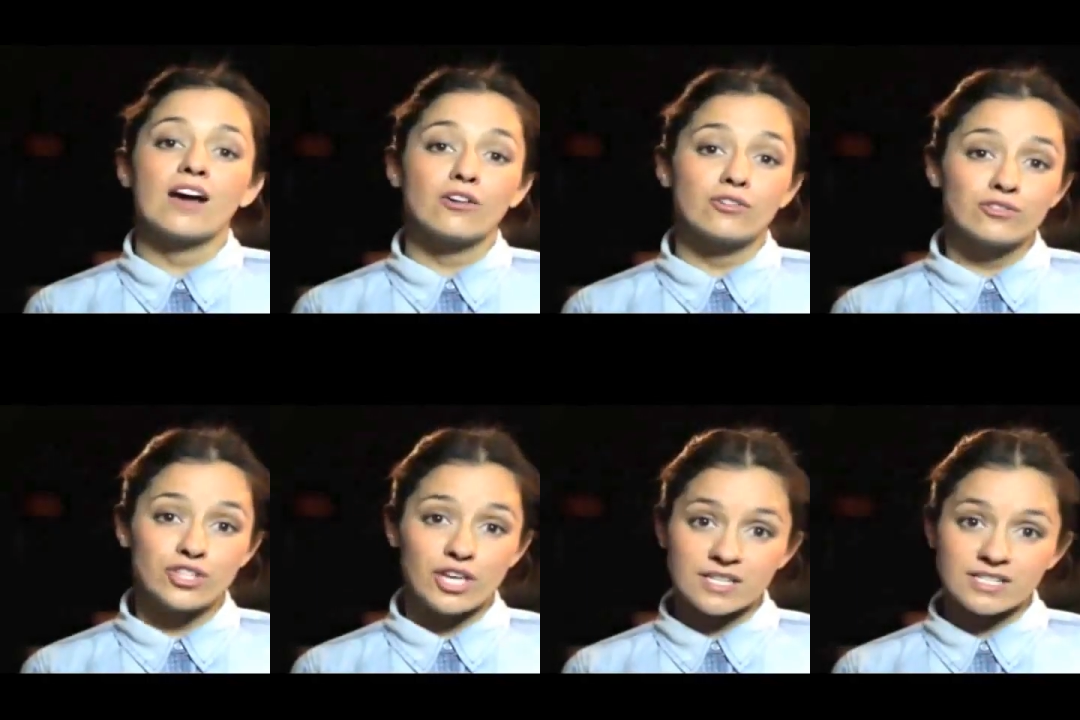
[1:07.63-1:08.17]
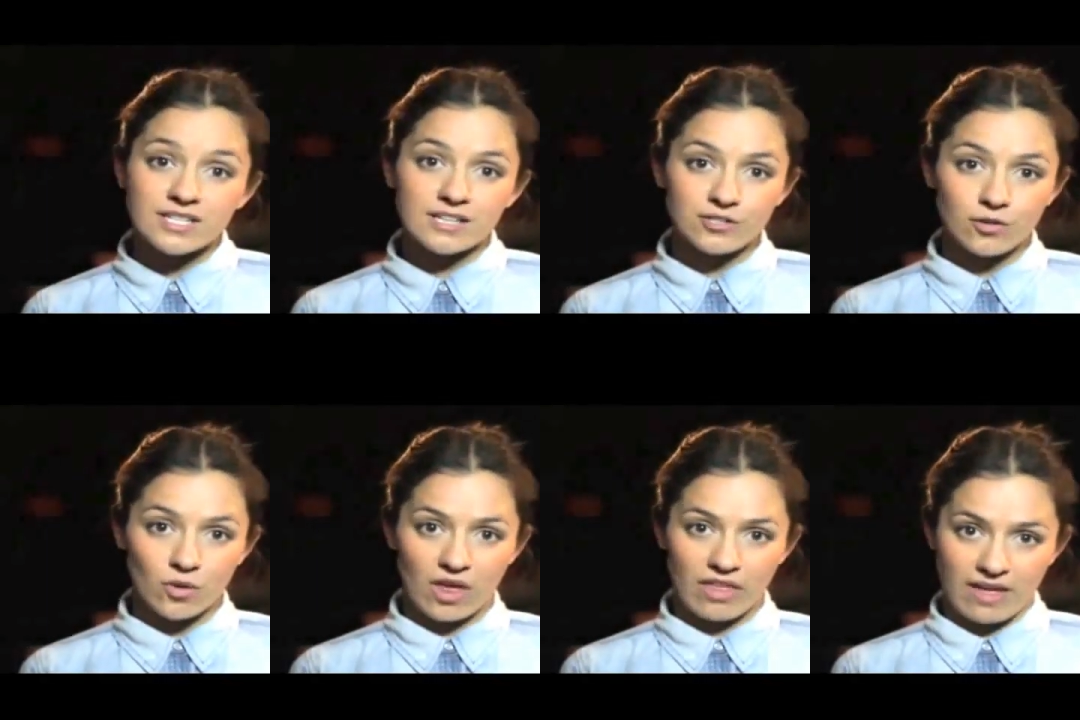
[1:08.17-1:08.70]
Public
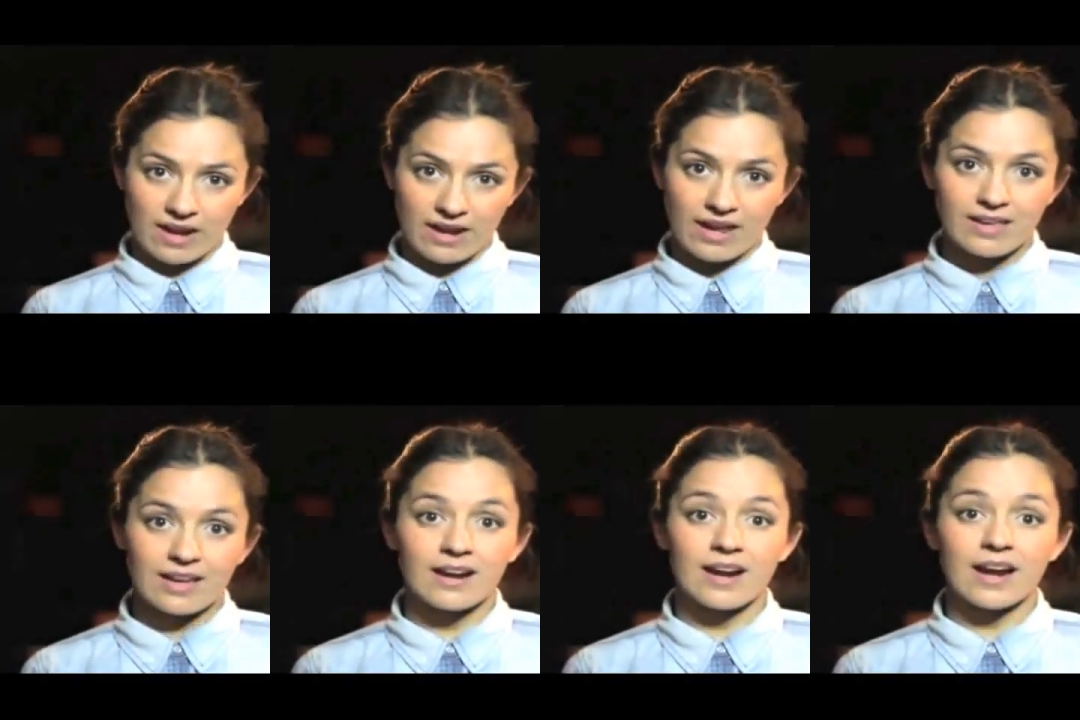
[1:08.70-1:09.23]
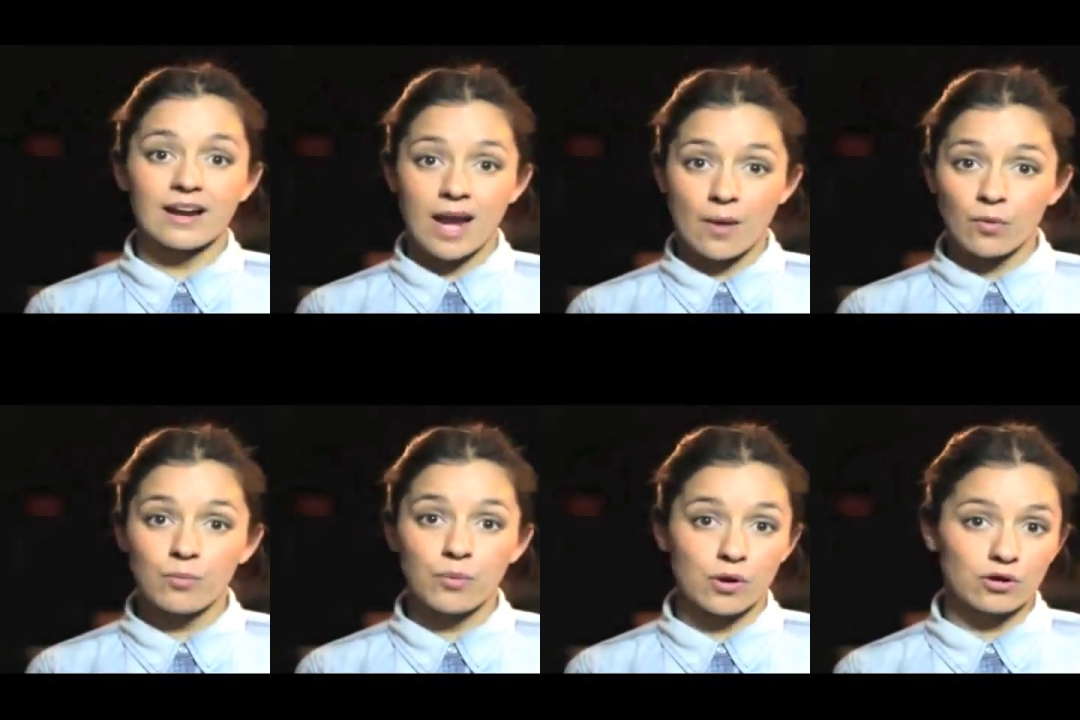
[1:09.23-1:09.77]
awareness and
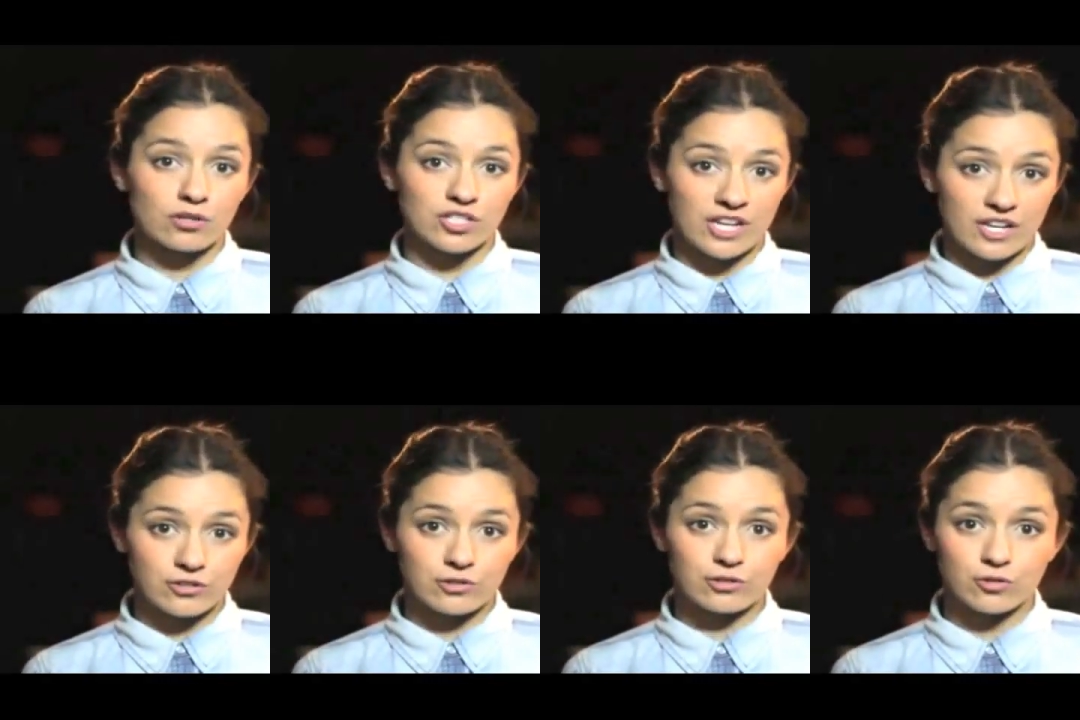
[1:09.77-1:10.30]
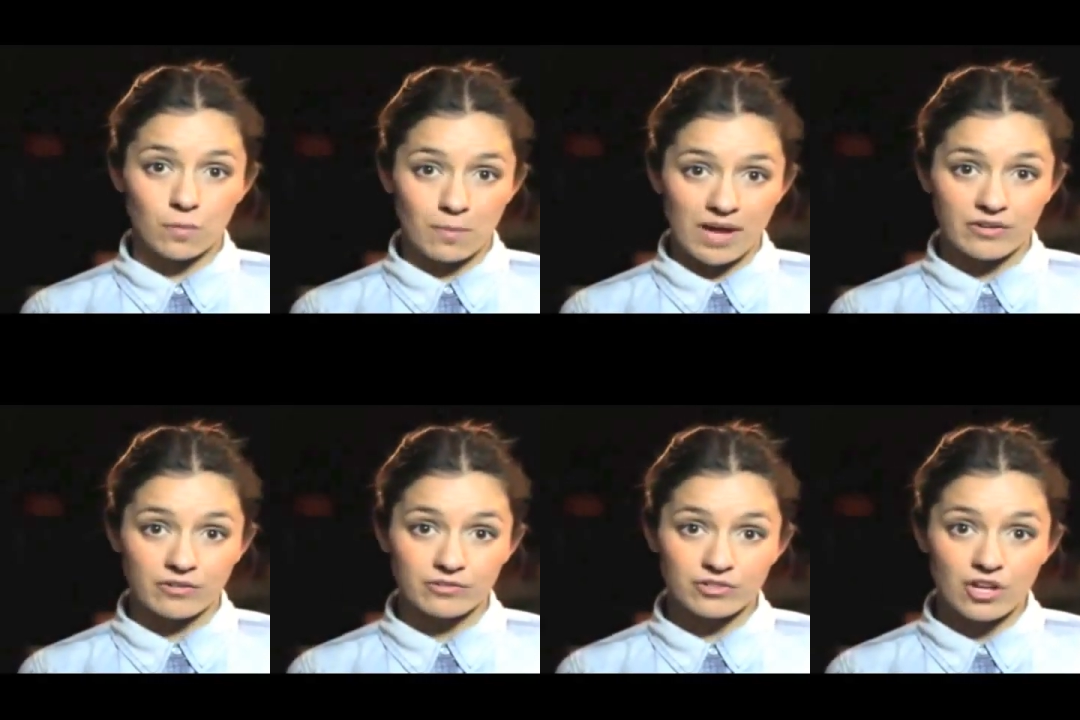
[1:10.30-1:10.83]
claims for human
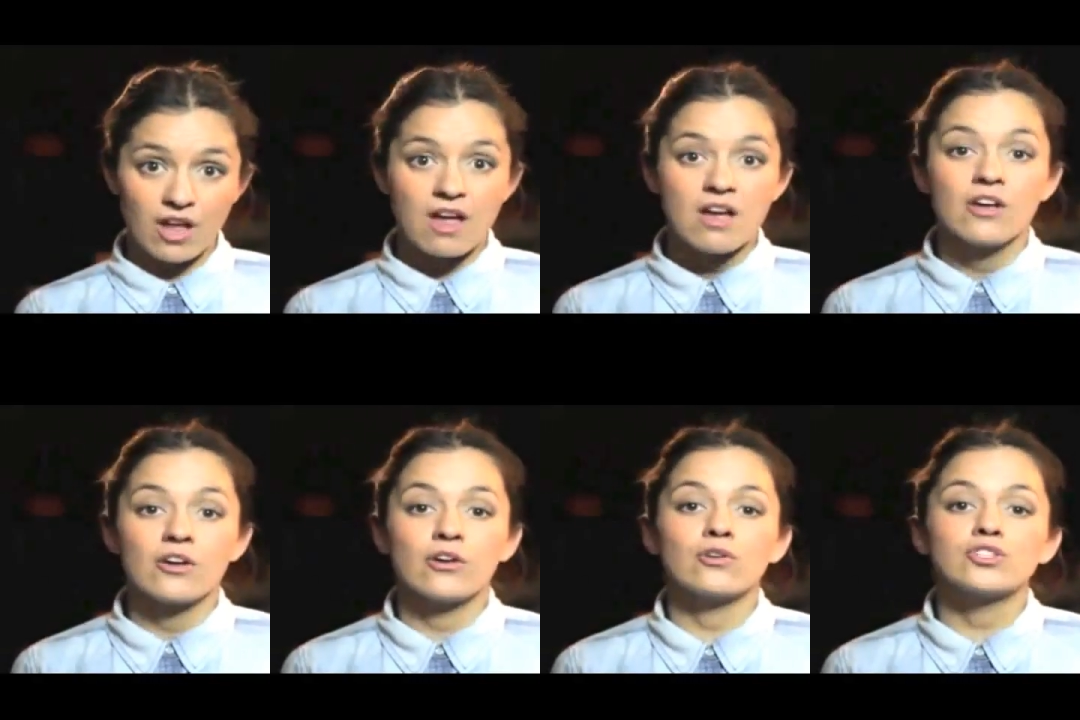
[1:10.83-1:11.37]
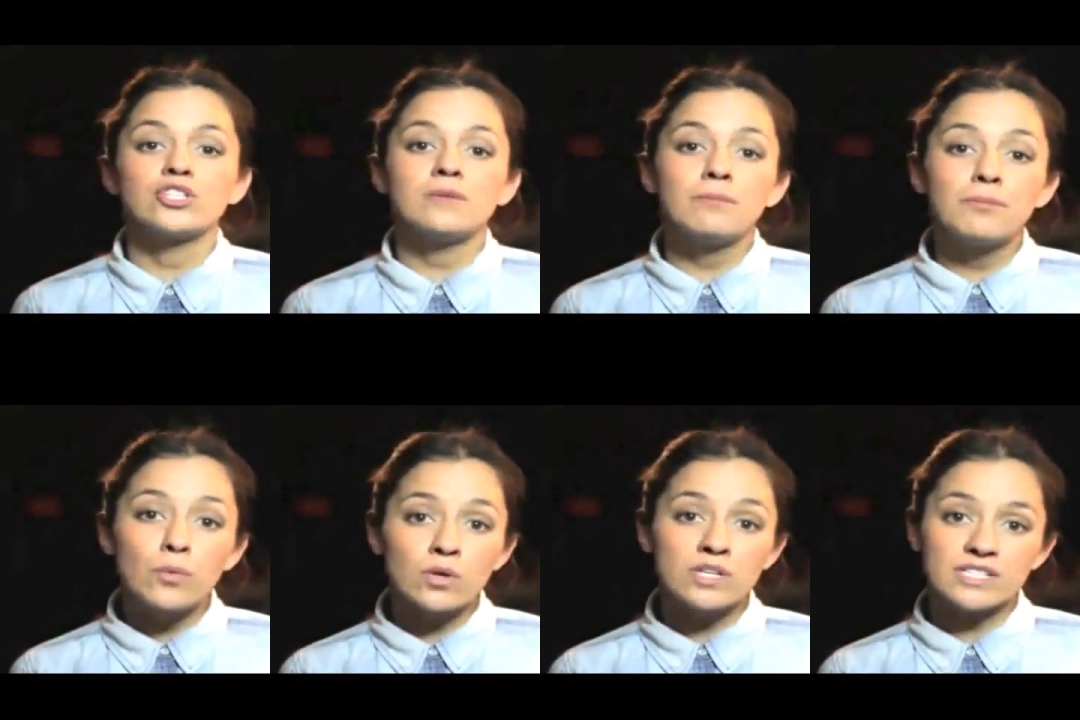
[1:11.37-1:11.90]
rights
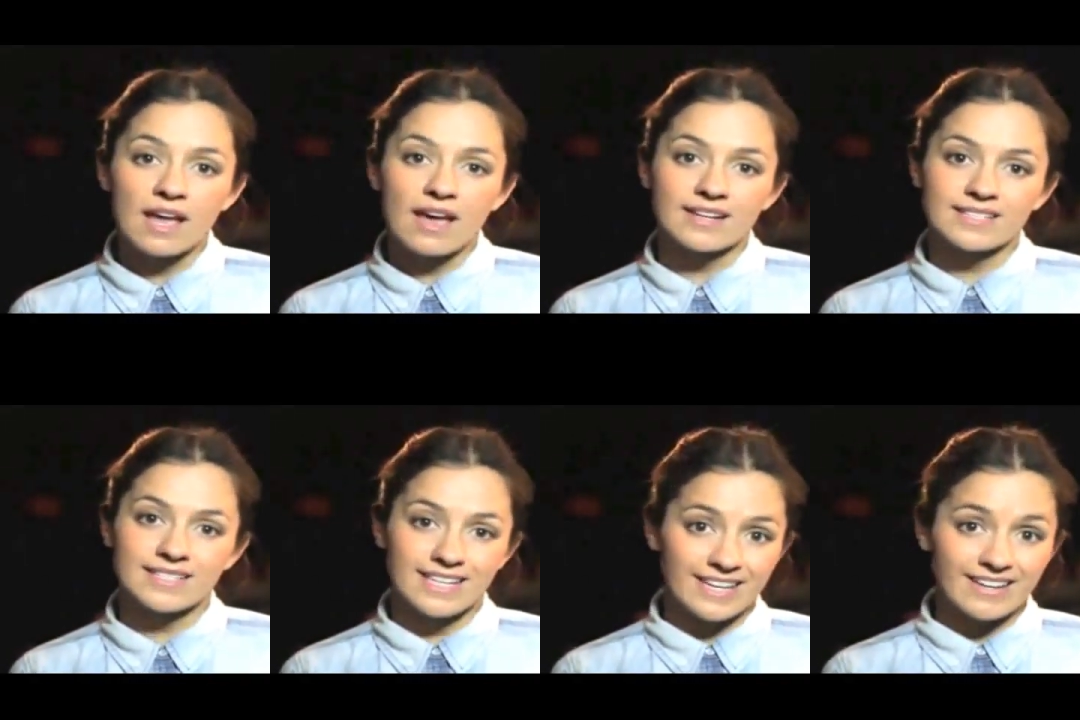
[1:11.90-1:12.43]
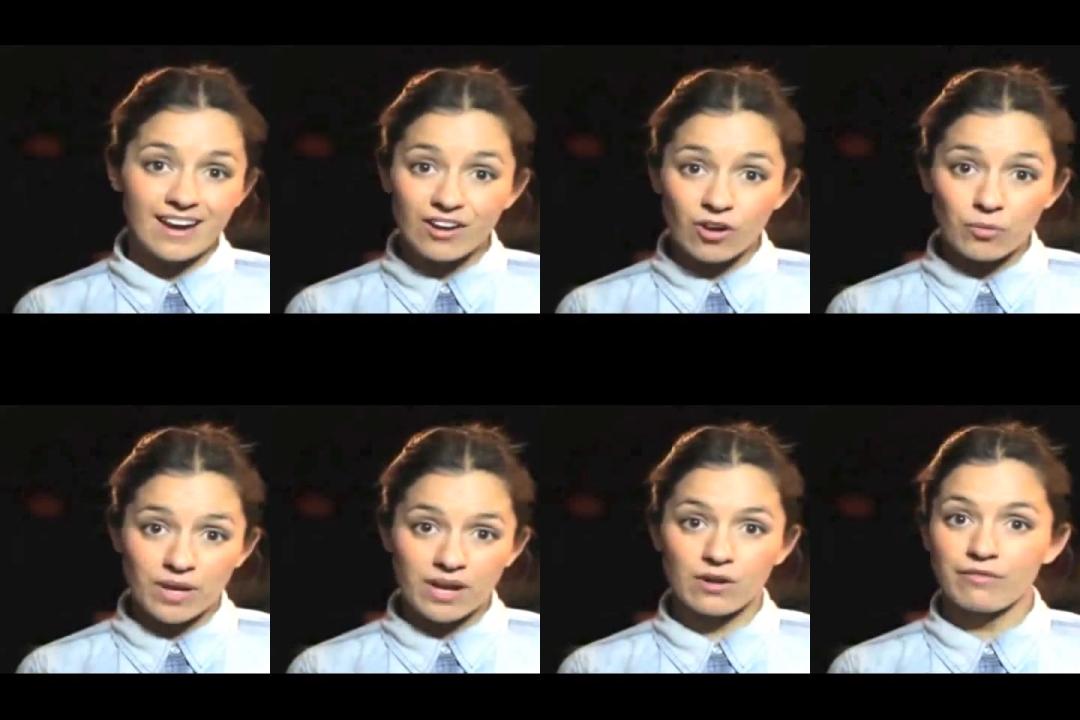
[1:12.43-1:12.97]
urges us to
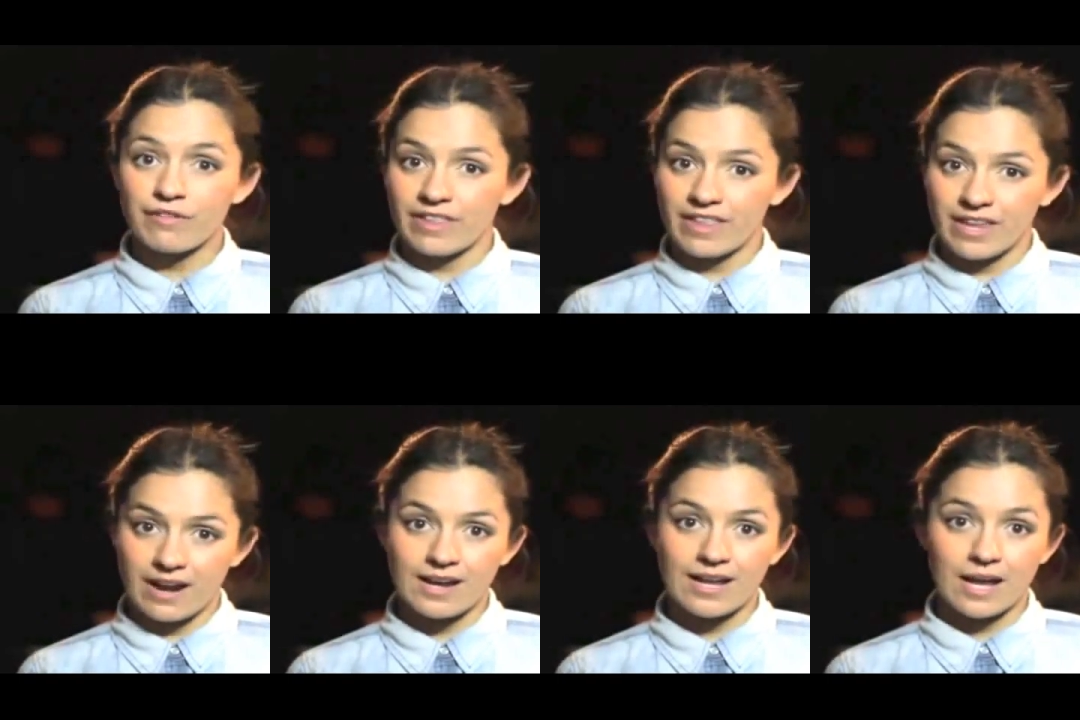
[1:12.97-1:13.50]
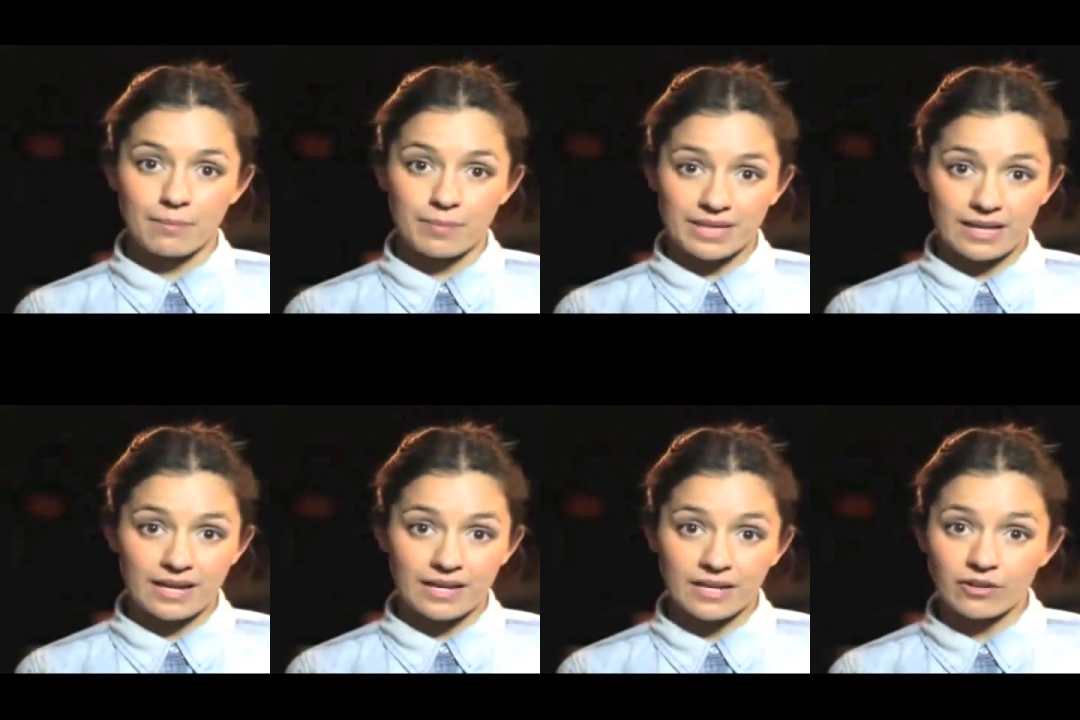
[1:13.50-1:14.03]
demand the federal
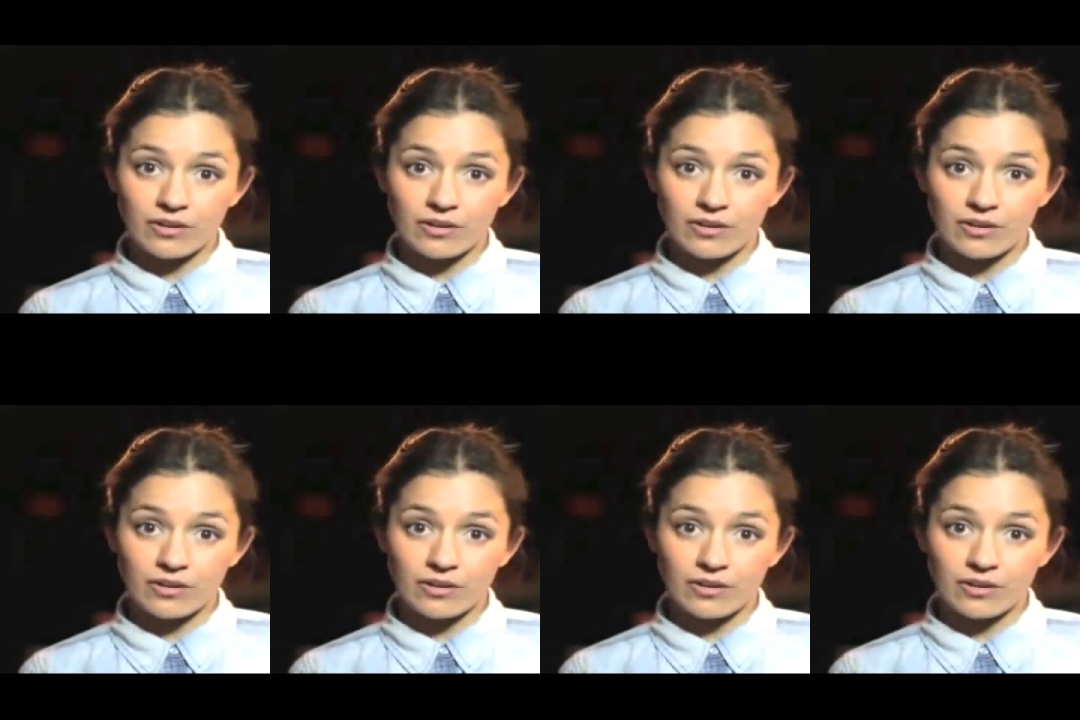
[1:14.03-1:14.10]
and